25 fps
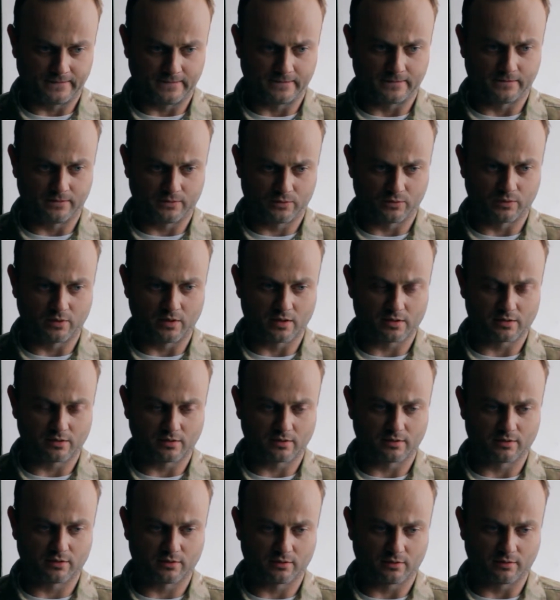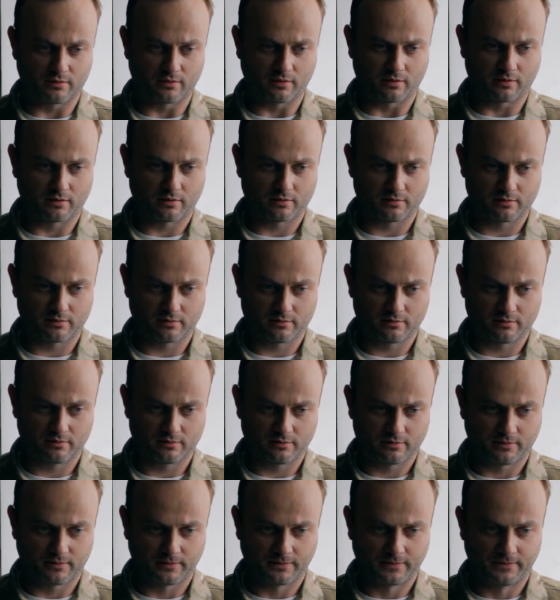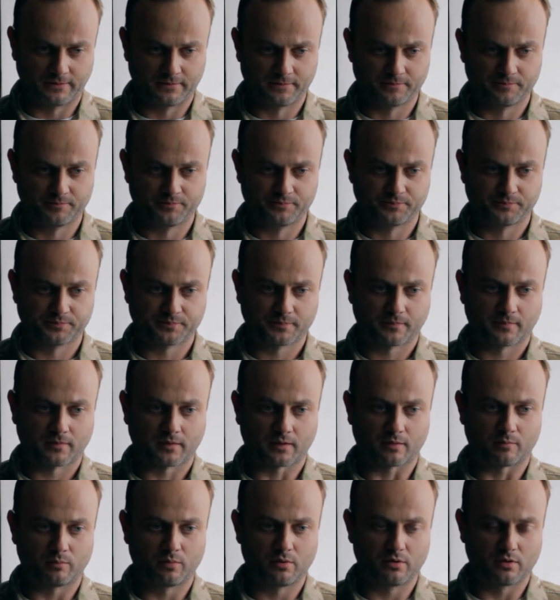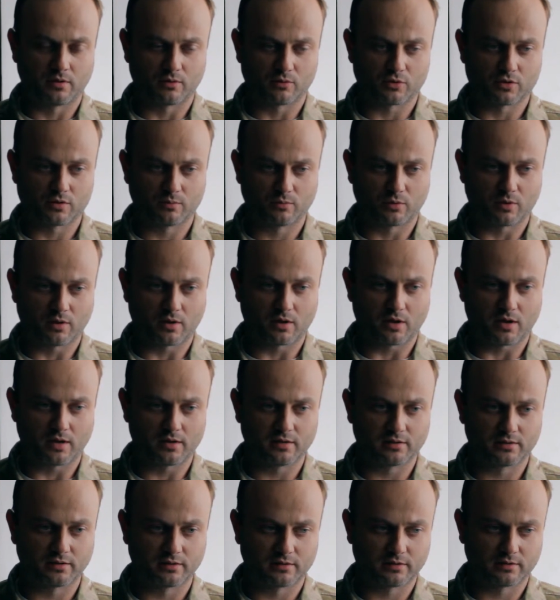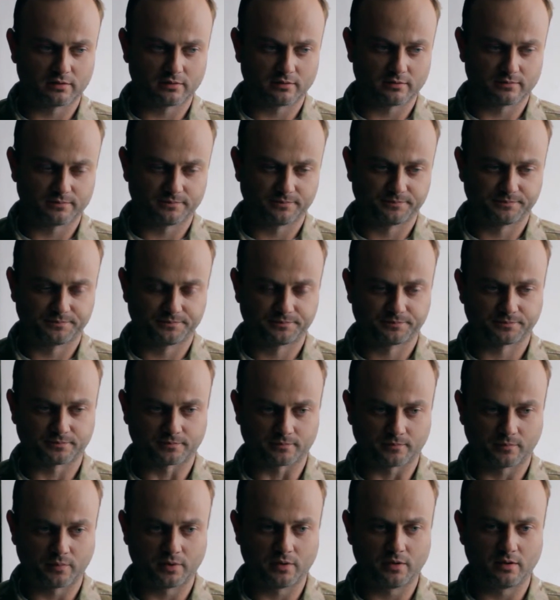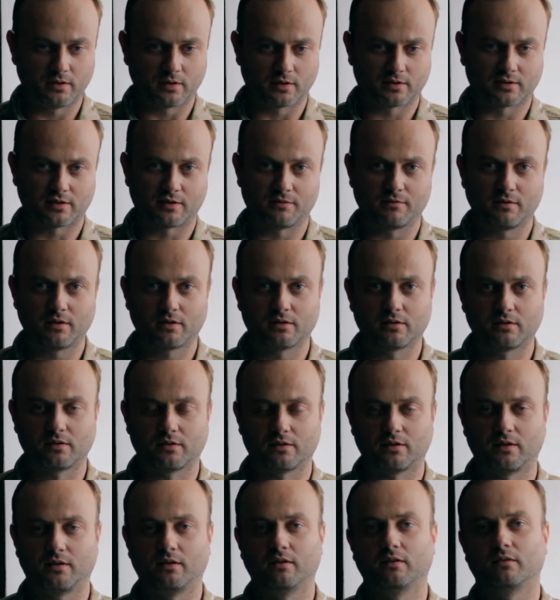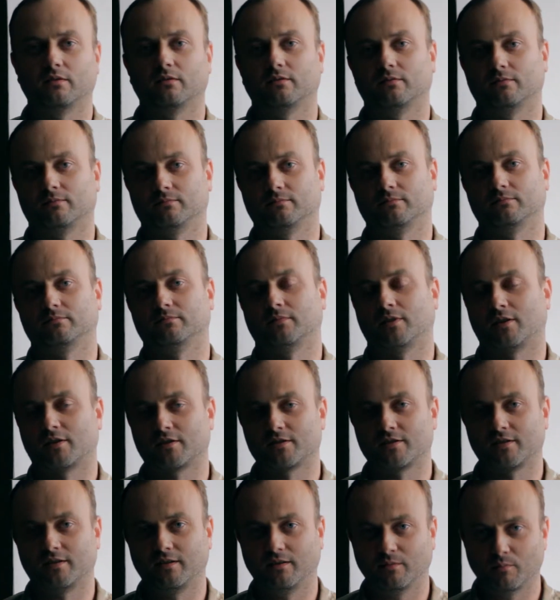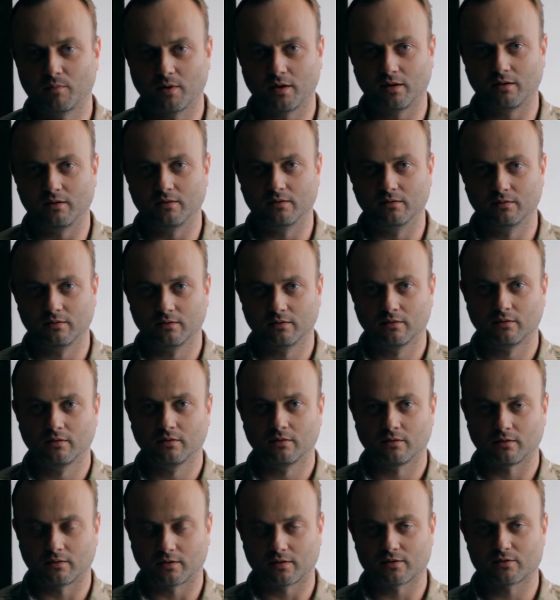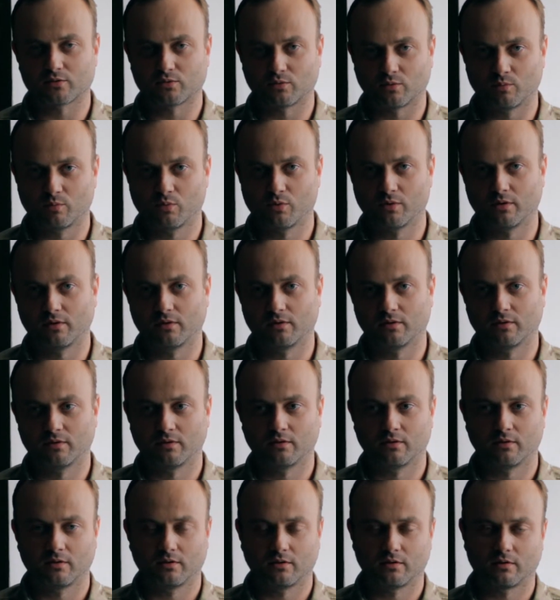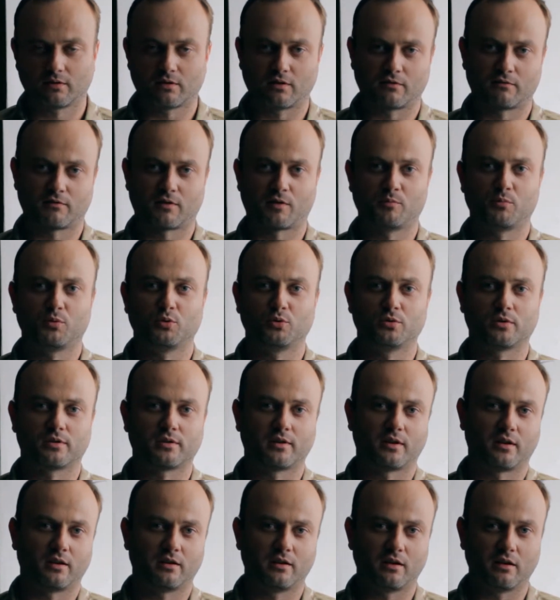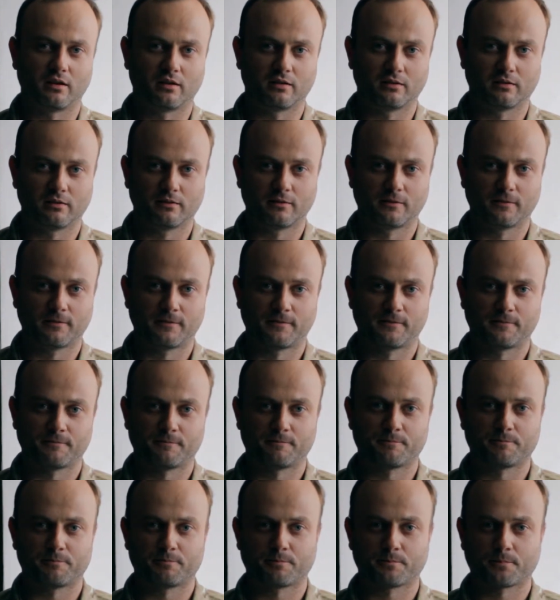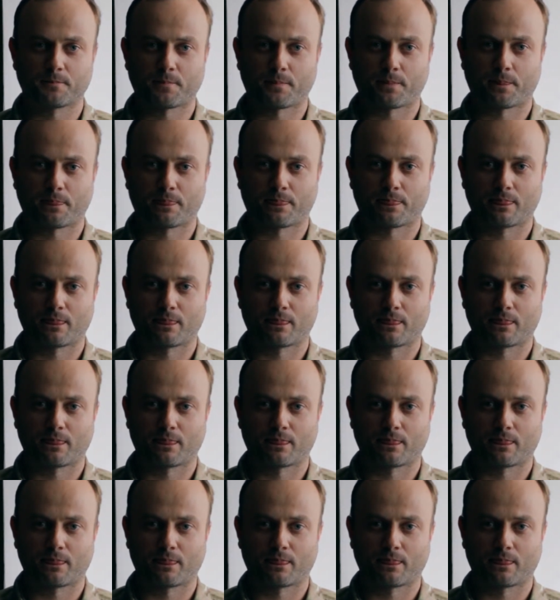and a few more people were killed. There were a lot of wounded. There were explicit city battles. The city battles reminded me of a computer game,